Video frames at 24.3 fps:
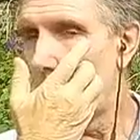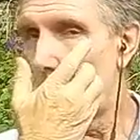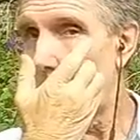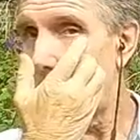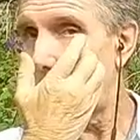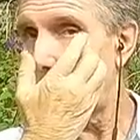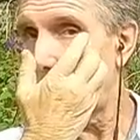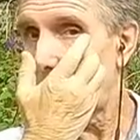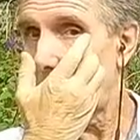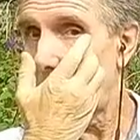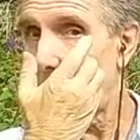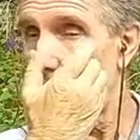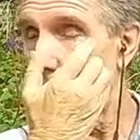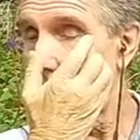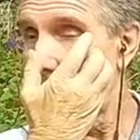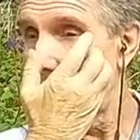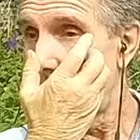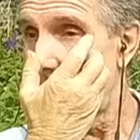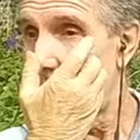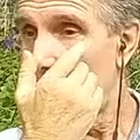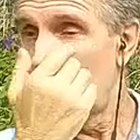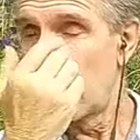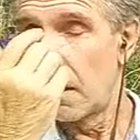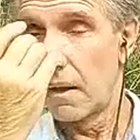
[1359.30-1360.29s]
But
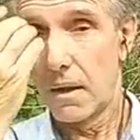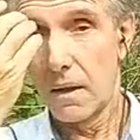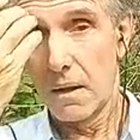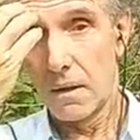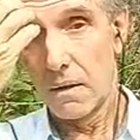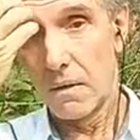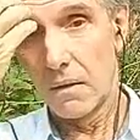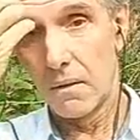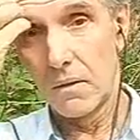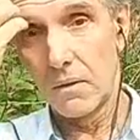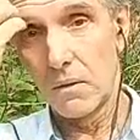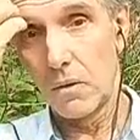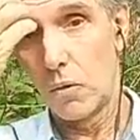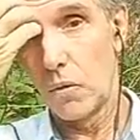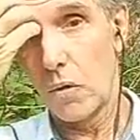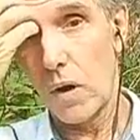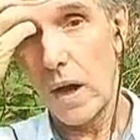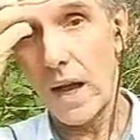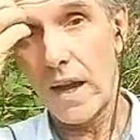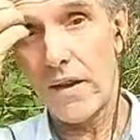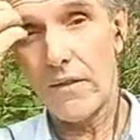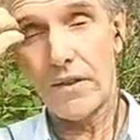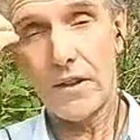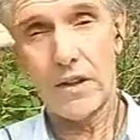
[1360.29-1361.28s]

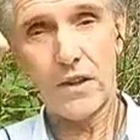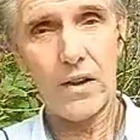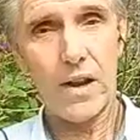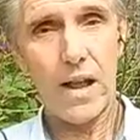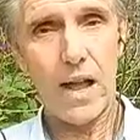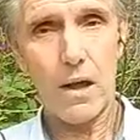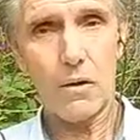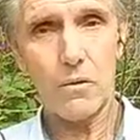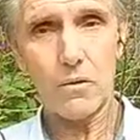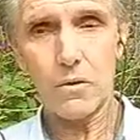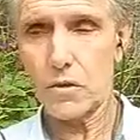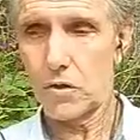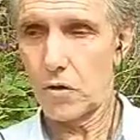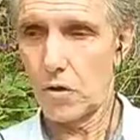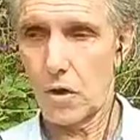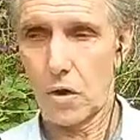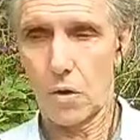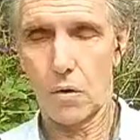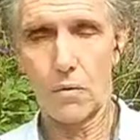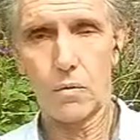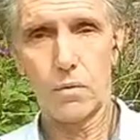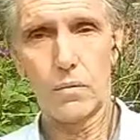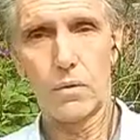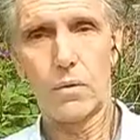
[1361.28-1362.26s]
do I have it in the house?
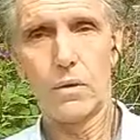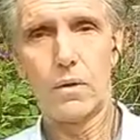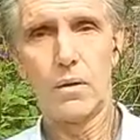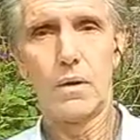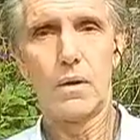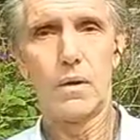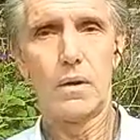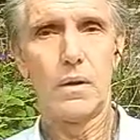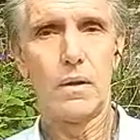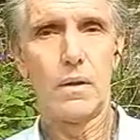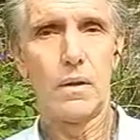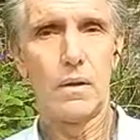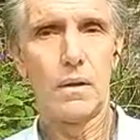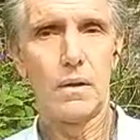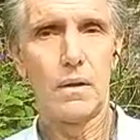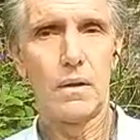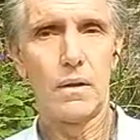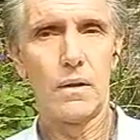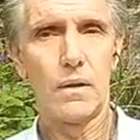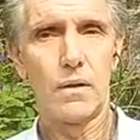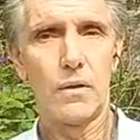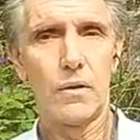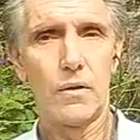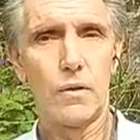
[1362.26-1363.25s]
No.
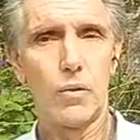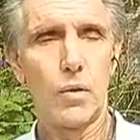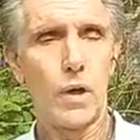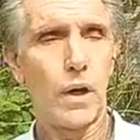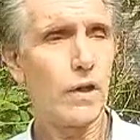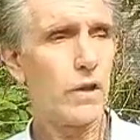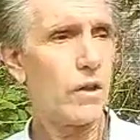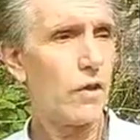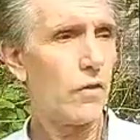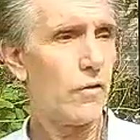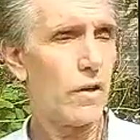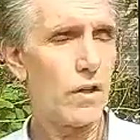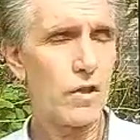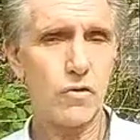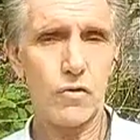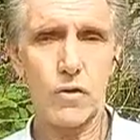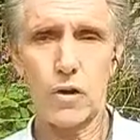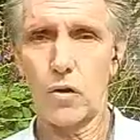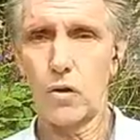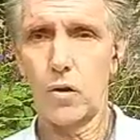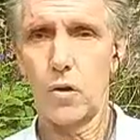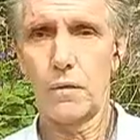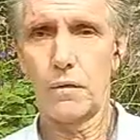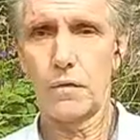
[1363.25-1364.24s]
Do I eat in a
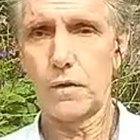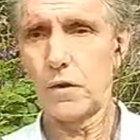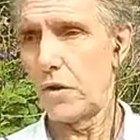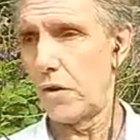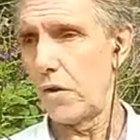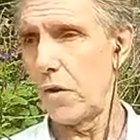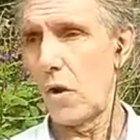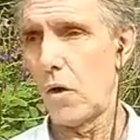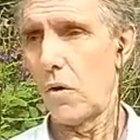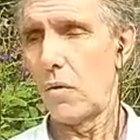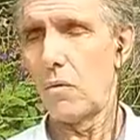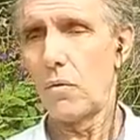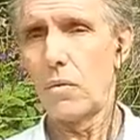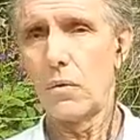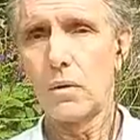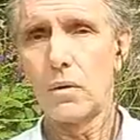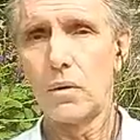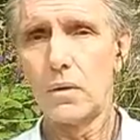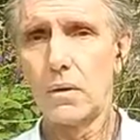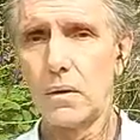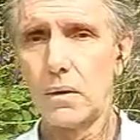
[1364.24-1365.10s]
restaurant often? No.